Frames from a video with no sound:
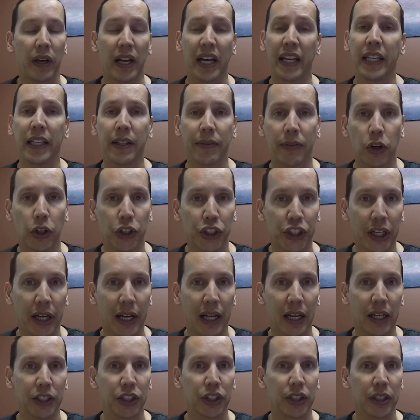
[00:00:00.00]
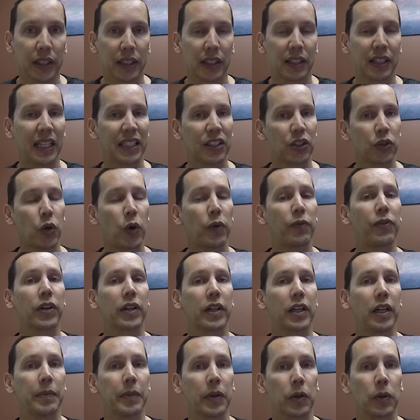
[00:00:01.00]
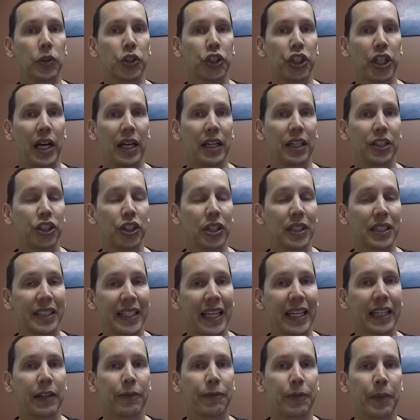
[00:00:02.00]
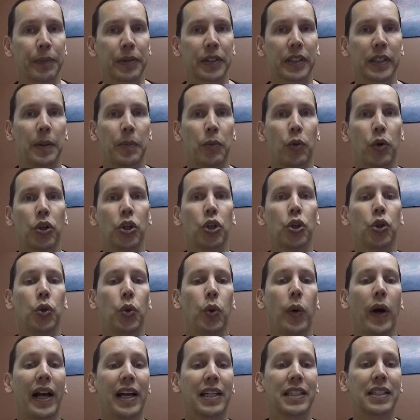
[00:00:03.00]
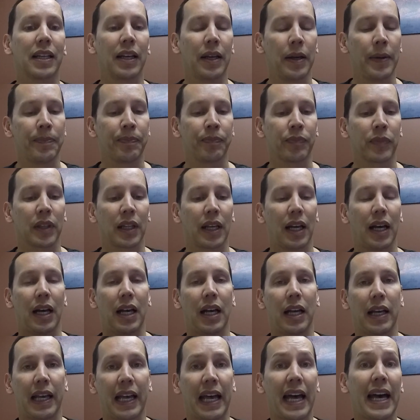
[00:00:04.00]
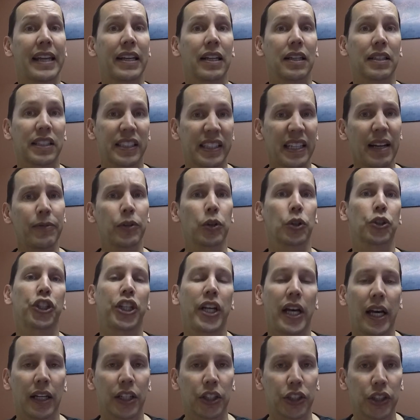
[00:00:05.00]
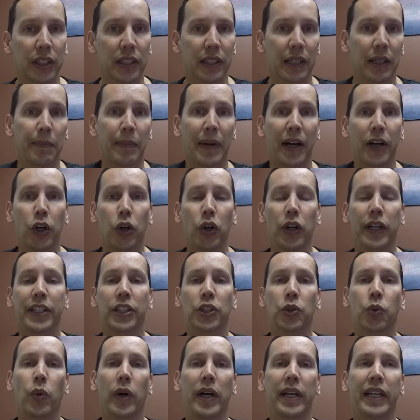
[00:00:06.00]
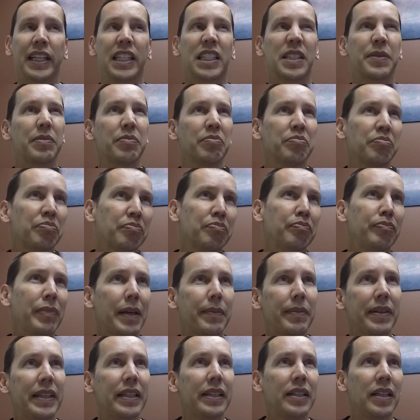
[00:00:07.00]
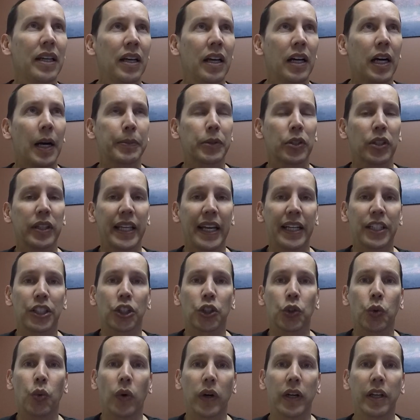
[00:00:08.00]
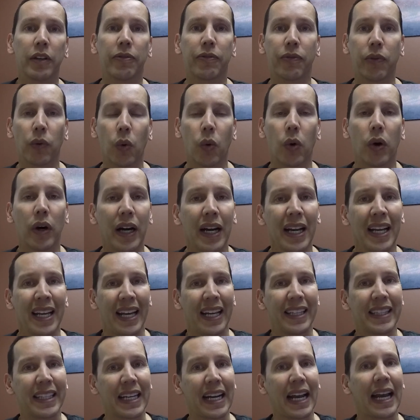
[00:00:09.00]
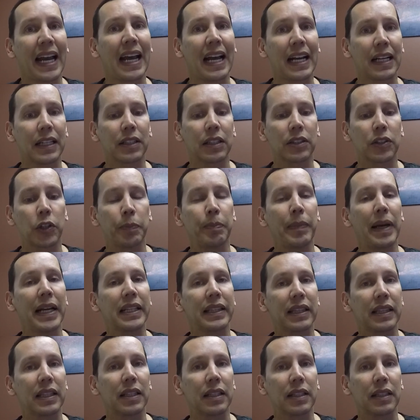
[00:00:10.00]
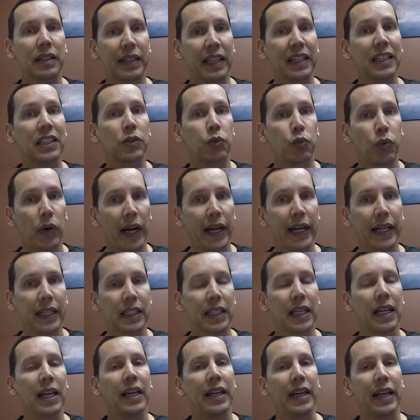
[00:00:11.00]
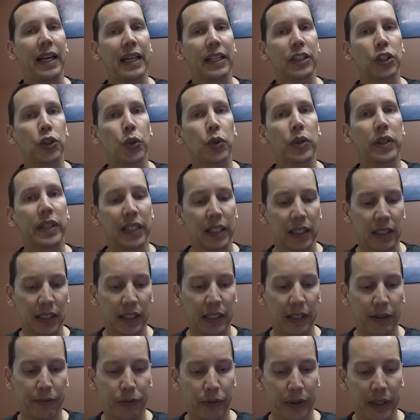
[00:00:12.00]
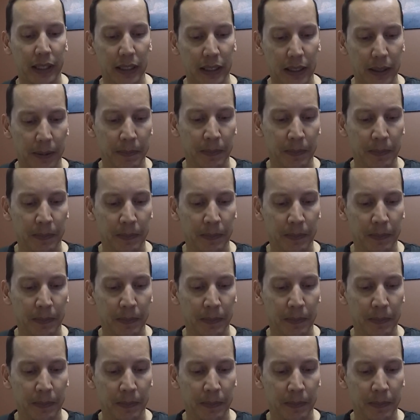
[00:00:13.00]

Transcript: any of our challenges. Let's overcome those challenges. Take it from someone who has uh, had several challenges in my early 20s, maybe up to the age of 24, and then I had to make things right and do things different